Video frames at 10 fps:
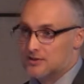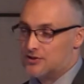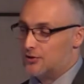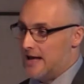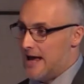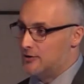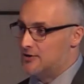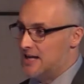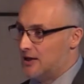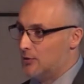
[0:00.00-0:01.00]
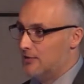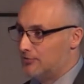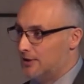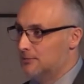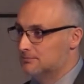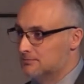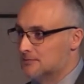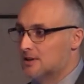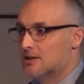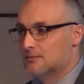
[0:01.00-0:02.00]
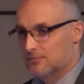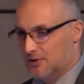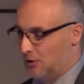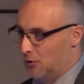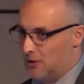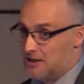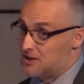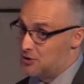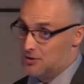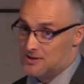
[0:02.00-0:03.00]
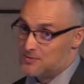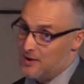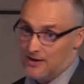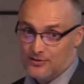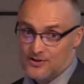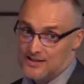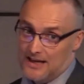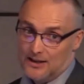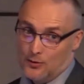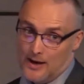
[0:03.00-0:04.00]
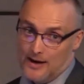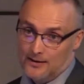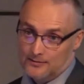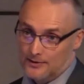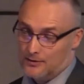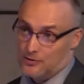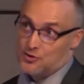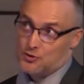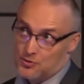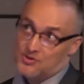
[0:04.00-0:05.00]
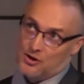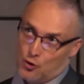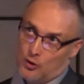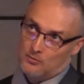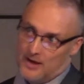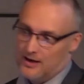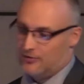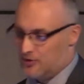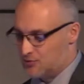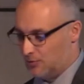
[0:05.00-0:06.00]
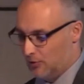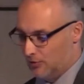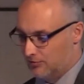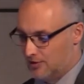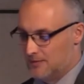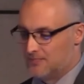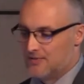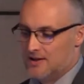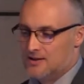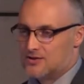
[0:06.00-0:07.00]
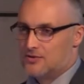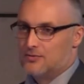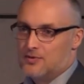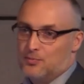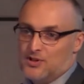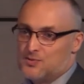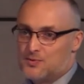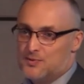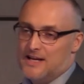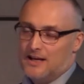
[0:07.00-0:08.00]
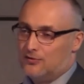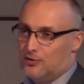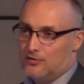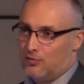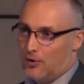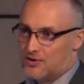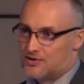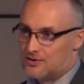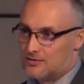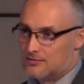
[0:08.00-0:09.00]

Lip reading: Is there an add or a takeaway for him? The annoying student's behavior is taken away, right? Or the student's annoying behavior is removed. So the principal's been negatively reinforced.